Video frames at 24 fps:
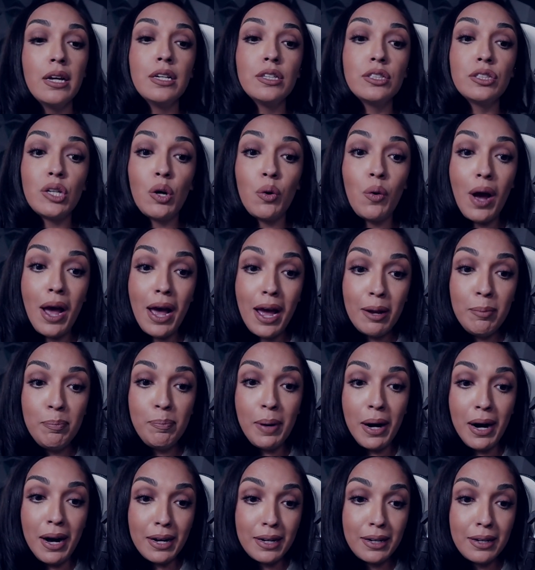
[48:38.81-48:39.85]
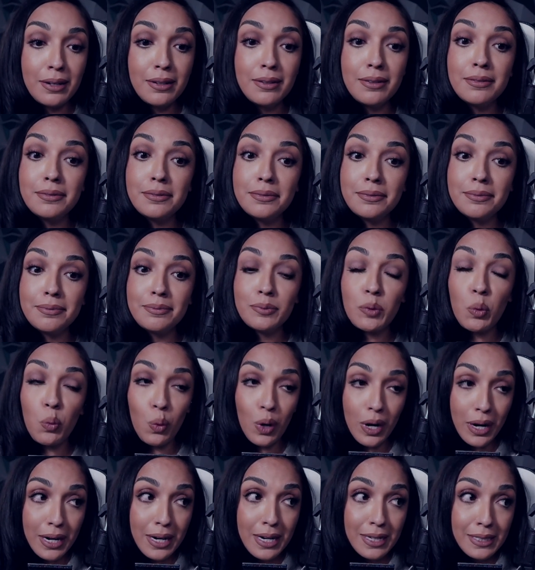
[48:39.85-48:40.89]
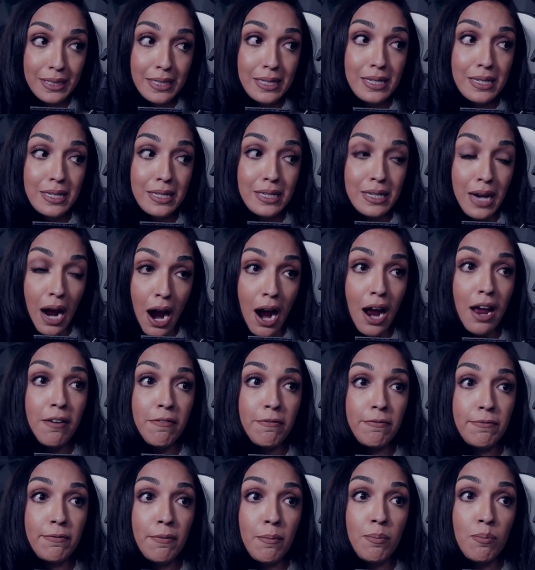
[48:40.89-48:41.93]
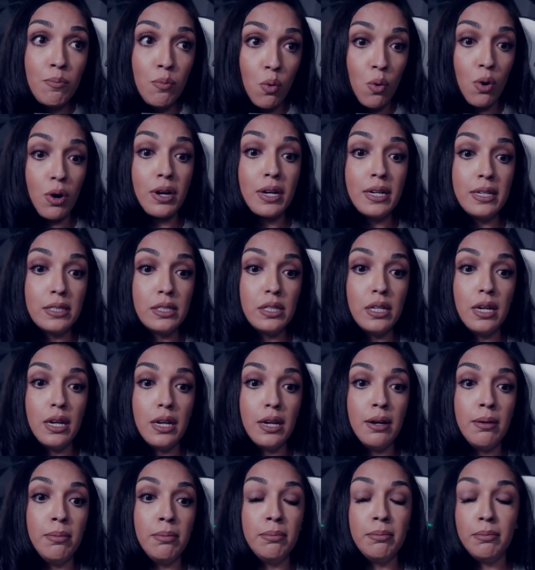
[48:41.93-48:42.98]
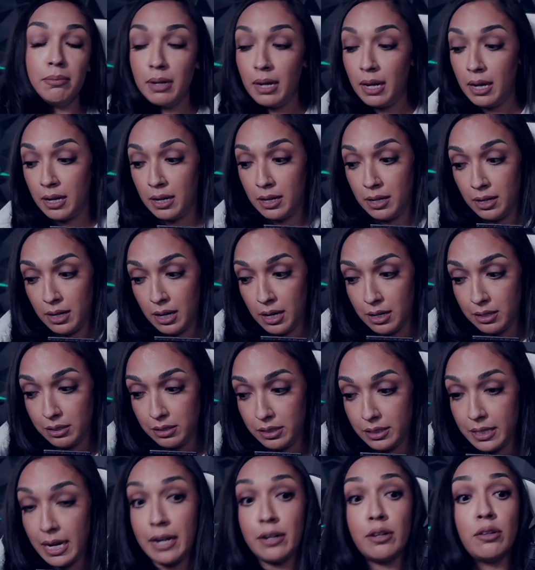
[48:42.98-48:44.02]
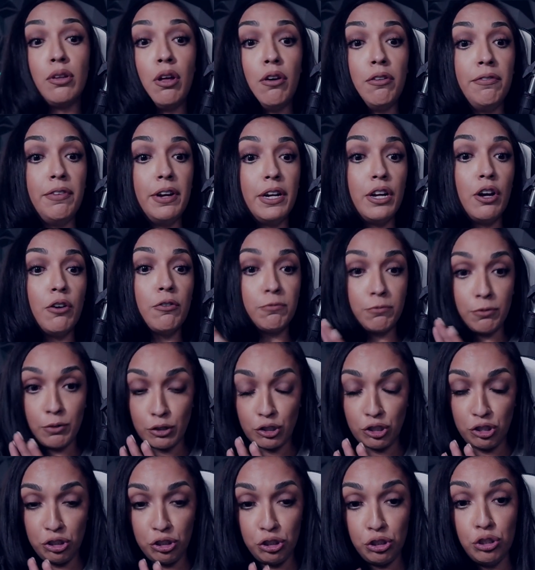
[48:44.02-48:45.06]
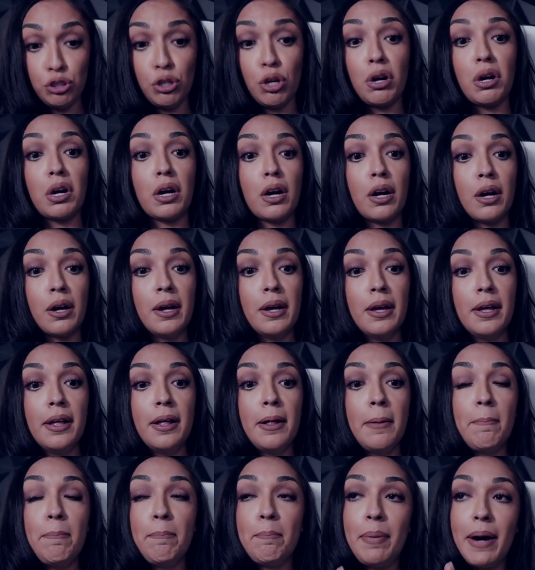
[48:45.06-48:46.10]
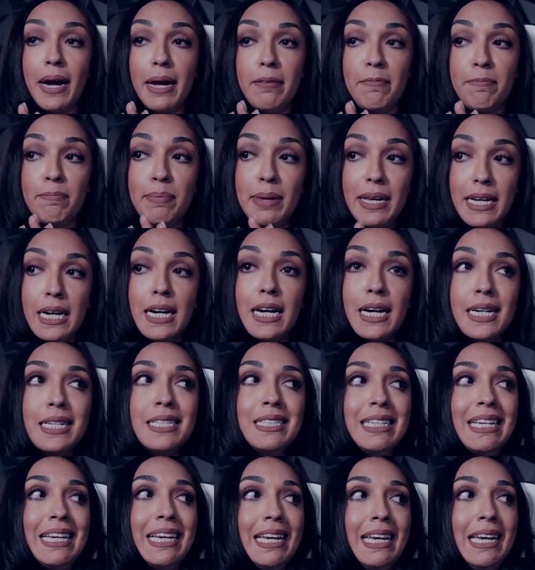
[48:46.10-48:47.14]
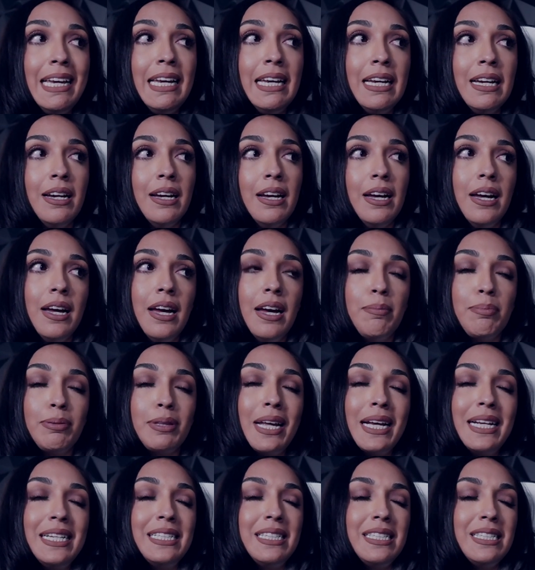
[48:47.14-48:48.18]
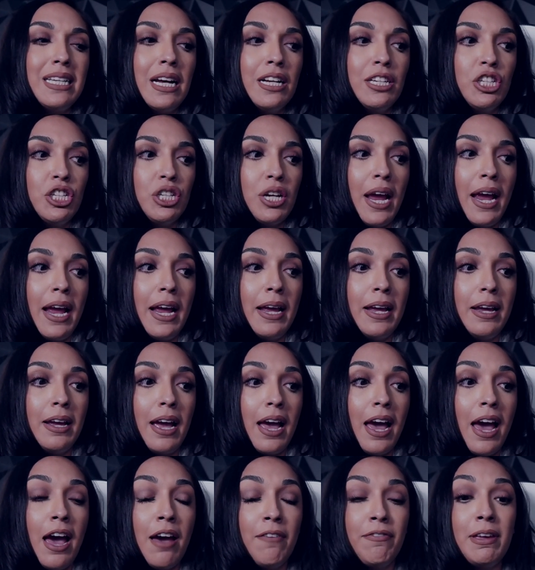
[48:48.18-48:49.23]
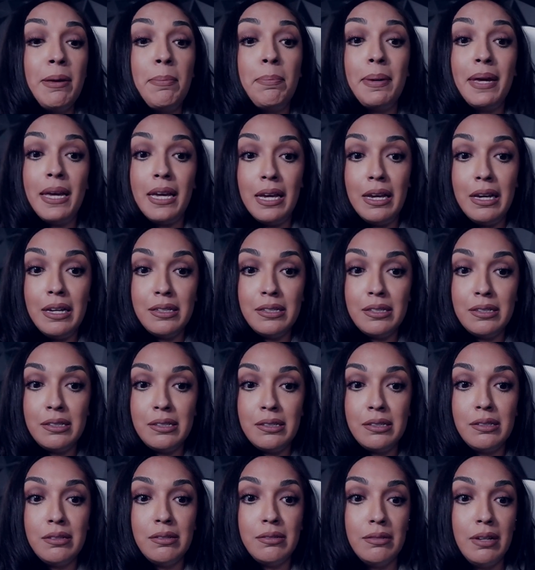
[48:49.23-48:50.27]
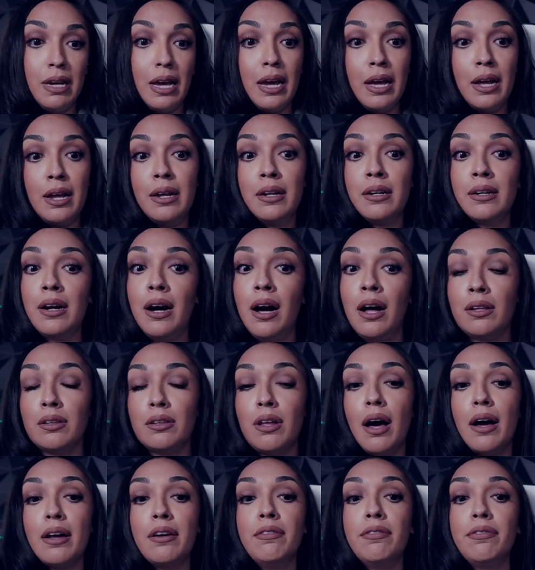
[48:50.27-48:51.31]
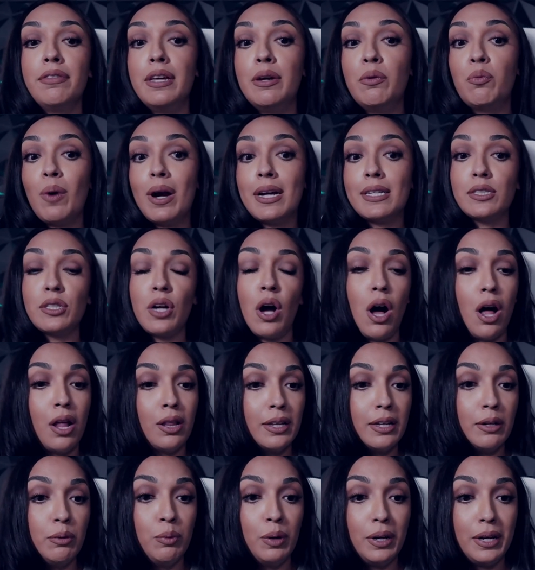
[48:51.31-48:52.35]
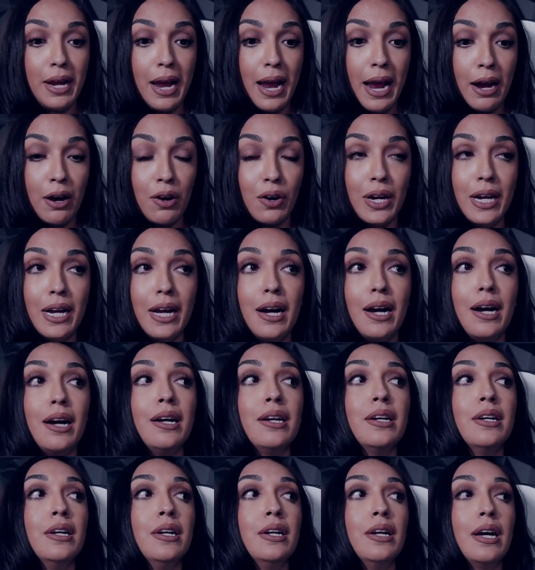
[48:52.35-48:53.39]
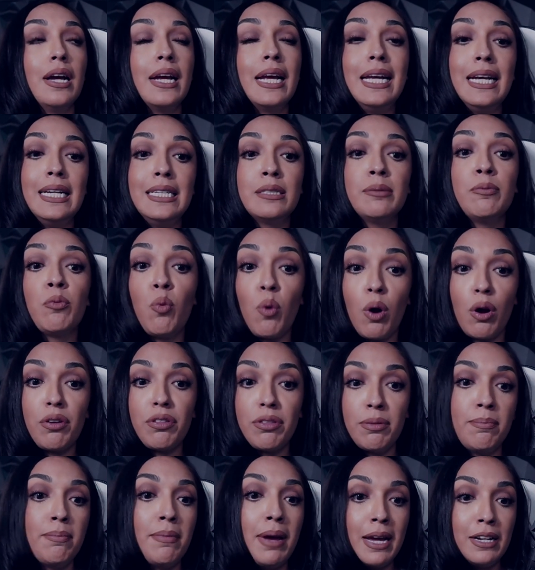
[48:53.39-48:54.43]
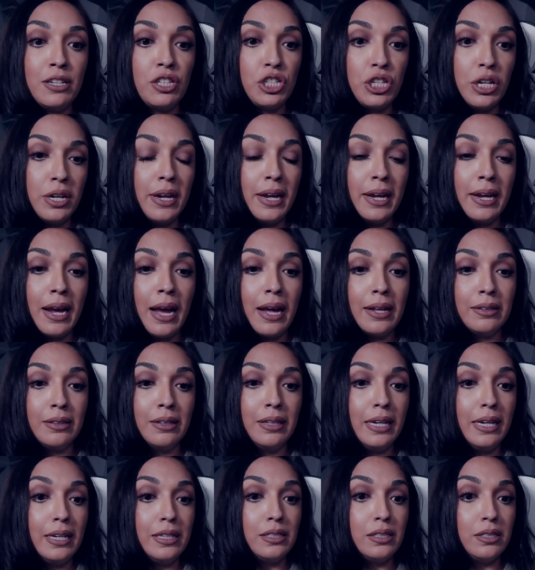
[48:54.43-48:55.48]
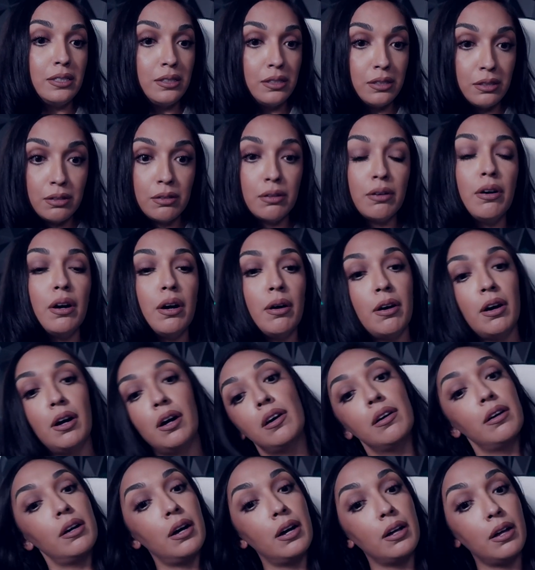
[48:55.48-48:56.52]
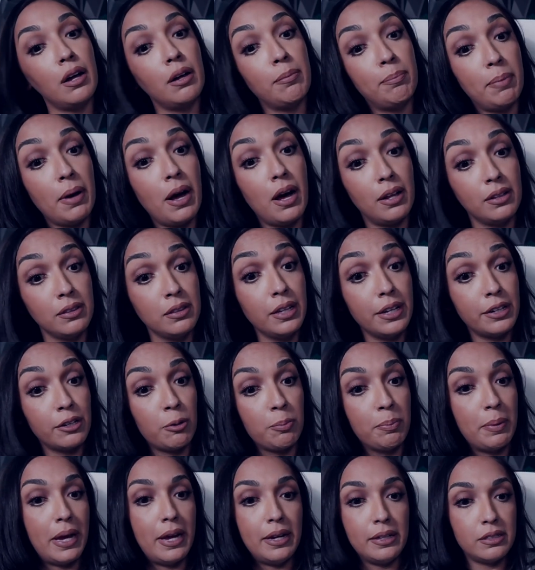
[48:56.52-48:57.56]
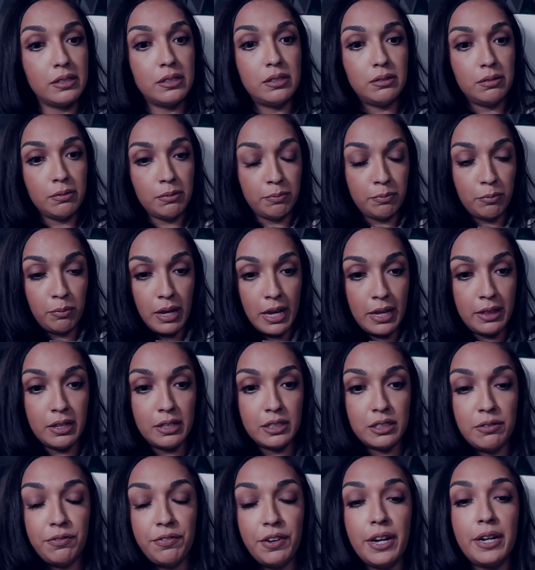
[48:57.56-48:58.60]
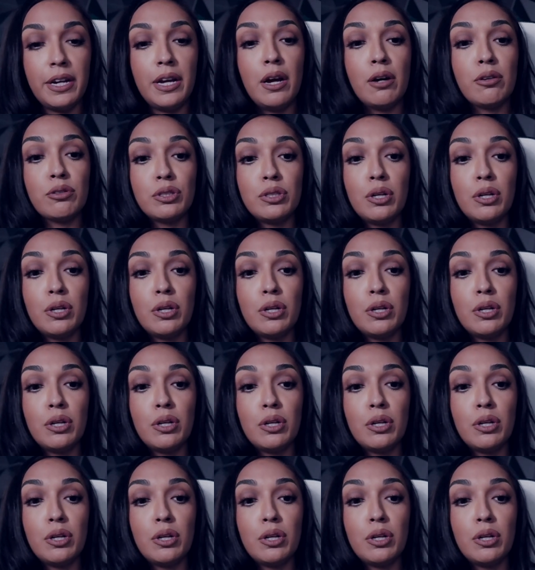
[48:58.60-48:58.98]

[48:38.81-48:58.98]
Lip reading: So Ed Buck, we're going to dive more into him in a standalone video for sure. But because he plays such a heavy piece in a lot of the West Hollywood area, he's worth mentioning at least a little bit in this video.